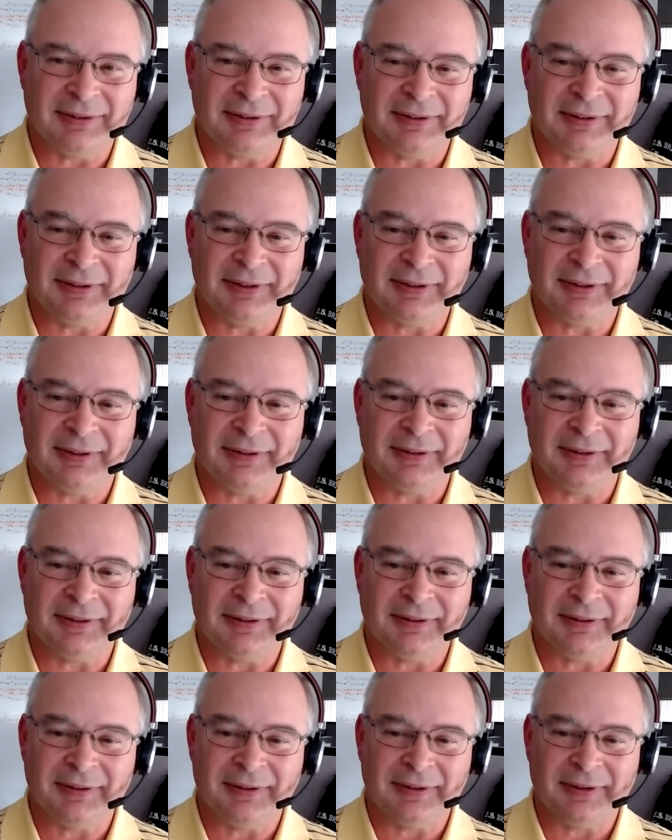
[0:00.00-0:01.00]
it.
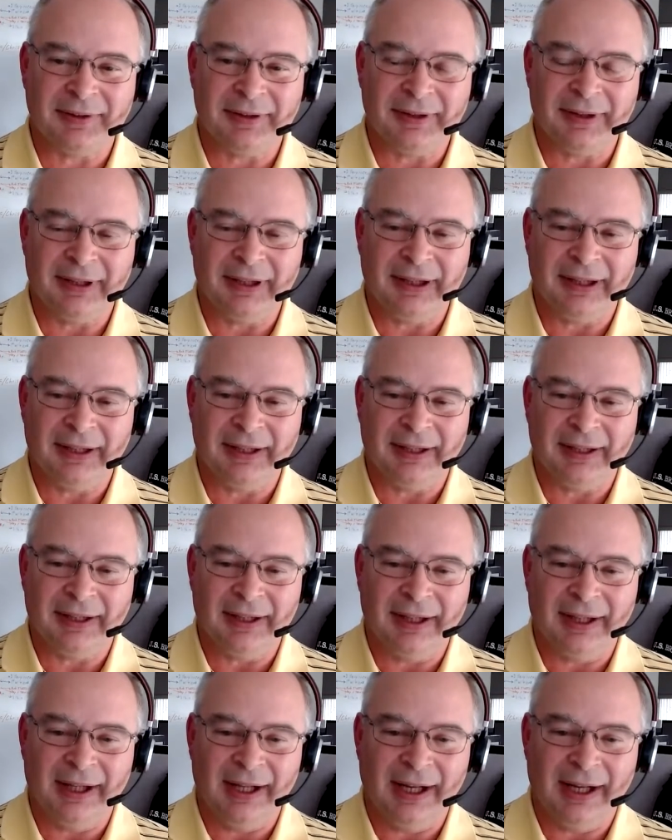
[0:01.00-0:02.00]
Any
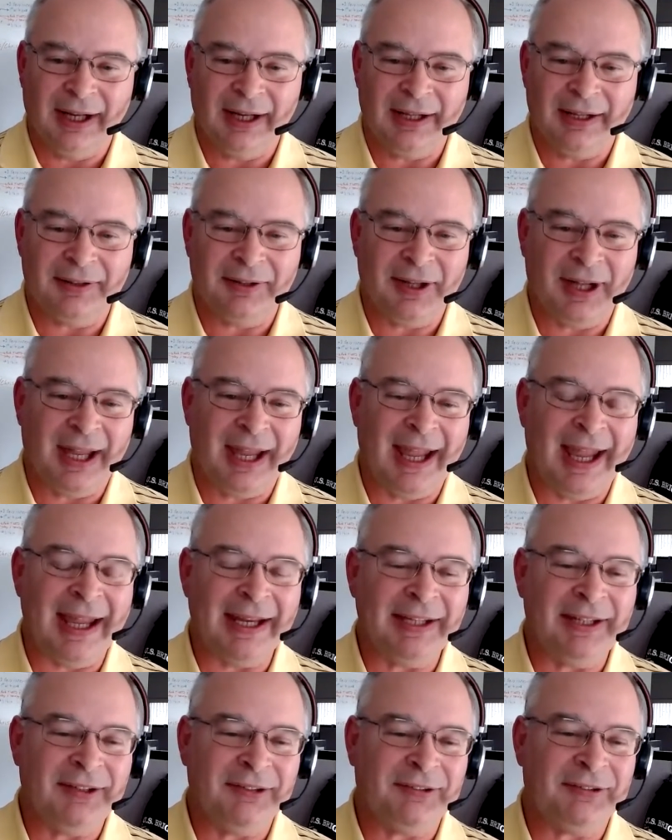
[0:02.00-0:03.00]
certification you have
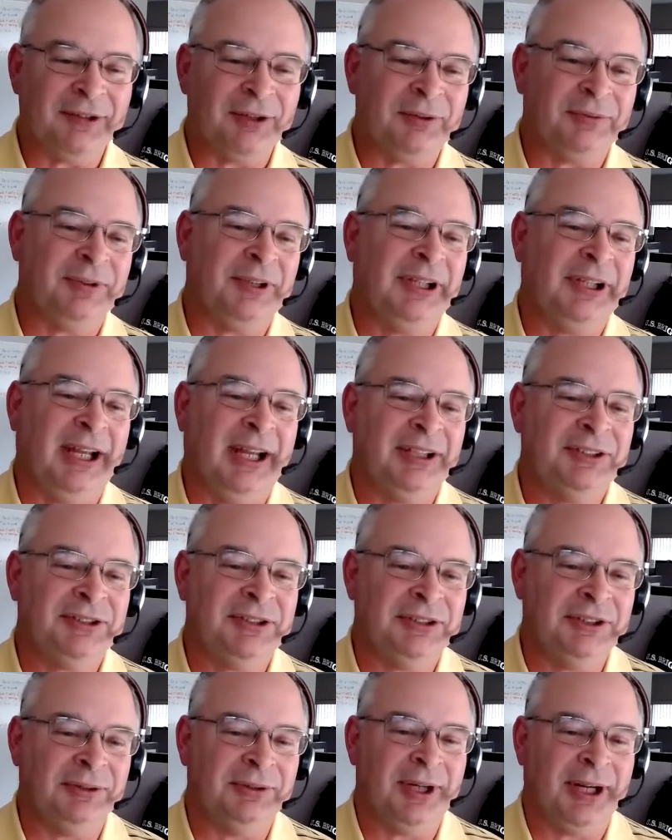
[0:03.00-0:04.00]
is
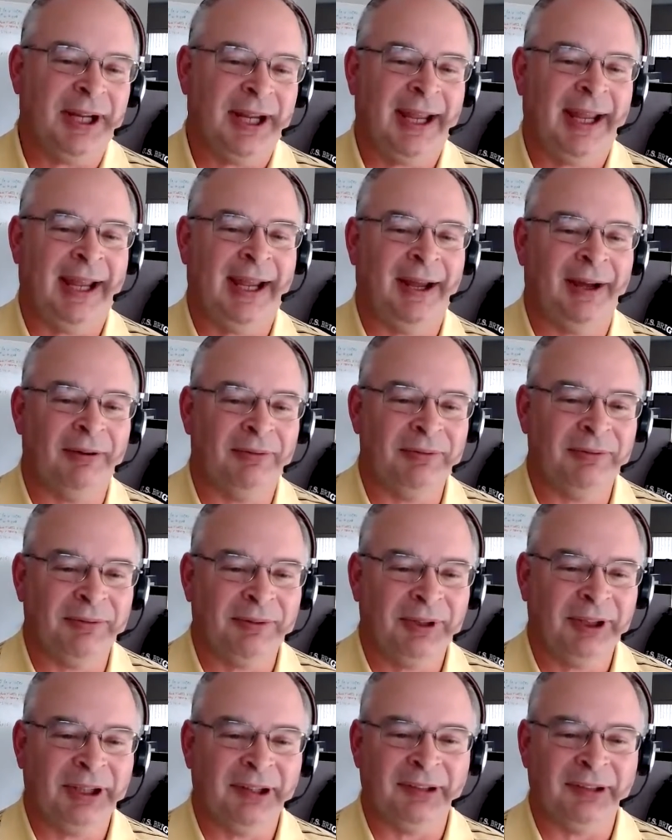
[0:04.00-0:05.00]
always a good thing